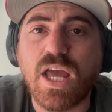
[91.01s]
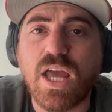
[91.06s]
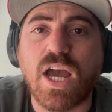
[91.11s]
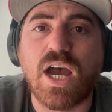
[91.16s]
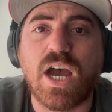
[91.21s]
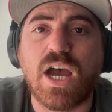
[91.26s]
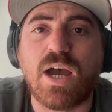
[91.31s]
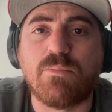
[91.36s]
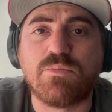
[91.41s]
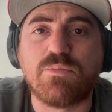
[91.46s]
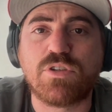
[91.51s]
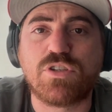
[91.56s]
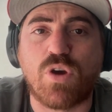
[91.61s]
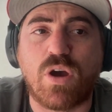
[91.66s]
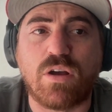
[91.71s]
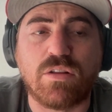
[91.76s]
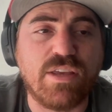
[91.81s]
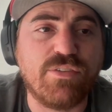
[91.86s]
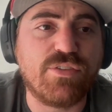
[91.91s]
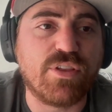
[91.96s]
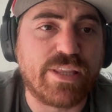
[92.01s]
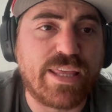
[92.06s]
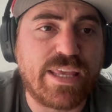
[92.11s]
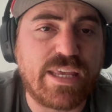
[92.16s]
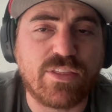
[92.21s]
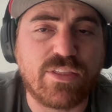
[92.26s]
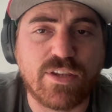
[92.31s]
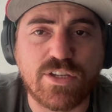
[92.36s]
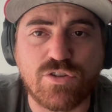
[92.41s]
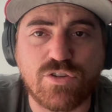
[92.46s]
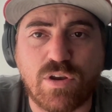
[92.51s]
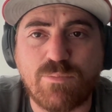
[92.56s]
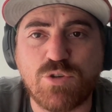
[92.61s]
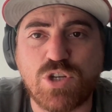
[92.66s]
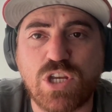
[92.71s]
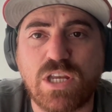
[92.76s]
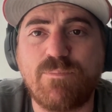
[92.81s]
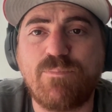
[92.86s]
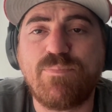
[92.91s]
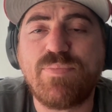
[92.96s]
So I'll leave the link in the
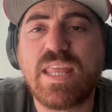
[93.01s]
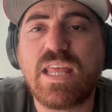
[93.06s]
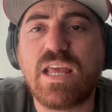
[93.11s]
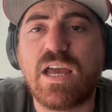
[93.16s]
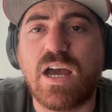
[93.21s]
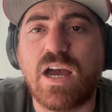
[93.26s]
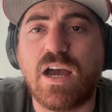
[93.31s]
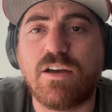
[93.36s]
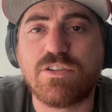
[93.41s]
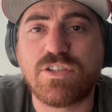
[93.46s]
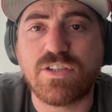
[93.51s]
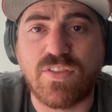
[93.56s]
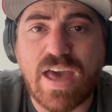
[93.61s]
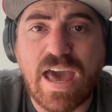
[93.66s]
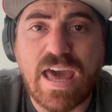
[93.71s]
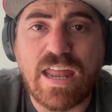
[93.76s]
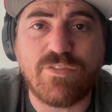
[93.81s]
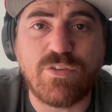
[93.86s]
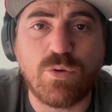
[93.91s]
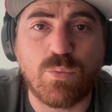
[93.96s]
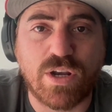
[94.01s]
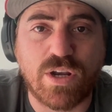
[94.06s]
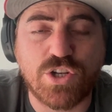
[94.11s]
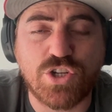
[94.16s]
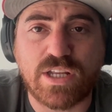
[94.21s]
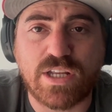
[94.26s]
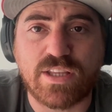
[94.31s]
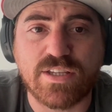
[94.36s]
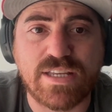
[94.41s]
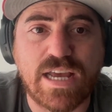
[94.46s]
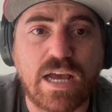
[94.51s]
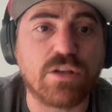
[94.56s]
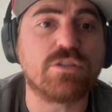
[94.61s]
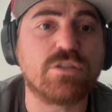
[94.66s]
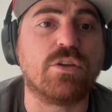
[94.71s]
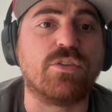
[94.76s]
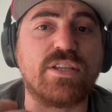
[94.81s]
description to that if you want to check this out.